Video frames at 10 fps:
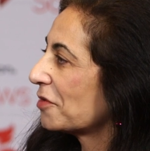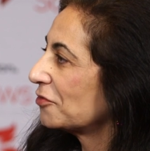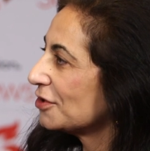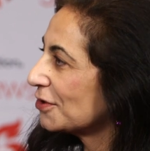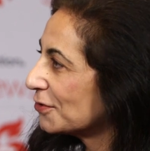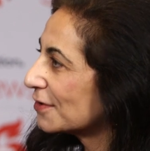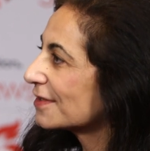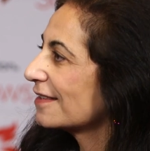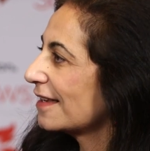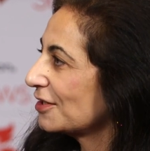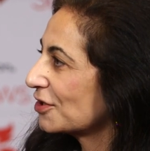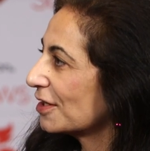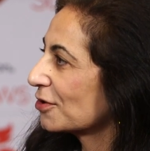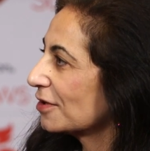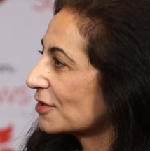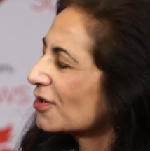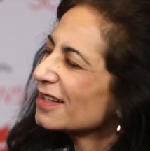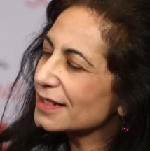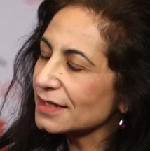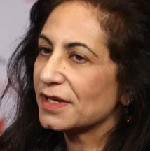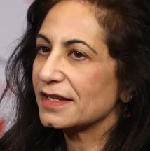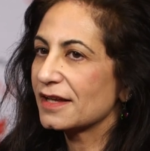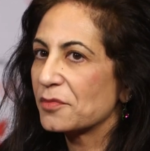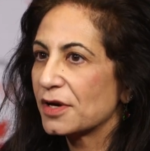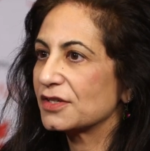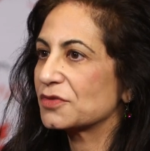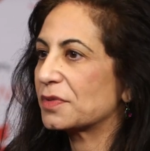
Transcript: reduced the HDL cholesterol a little bit, not much,